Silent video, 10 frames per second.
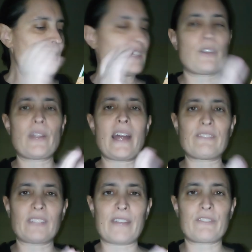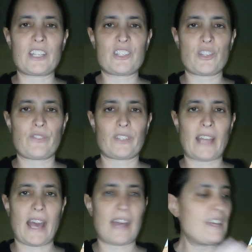They don't have leverage over
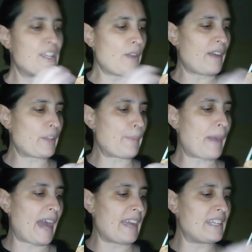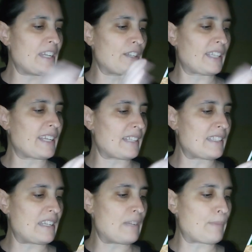that. You have the pie in here like
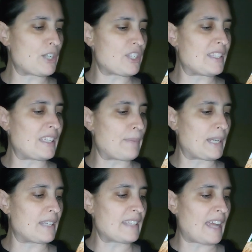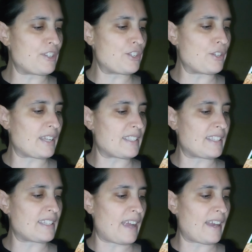it's an emergency, but it's not true because
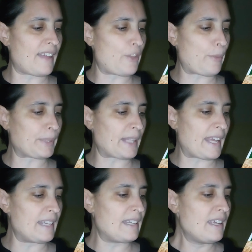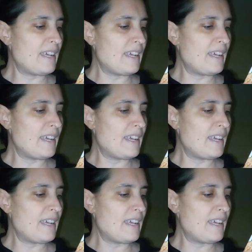it's not on the plate.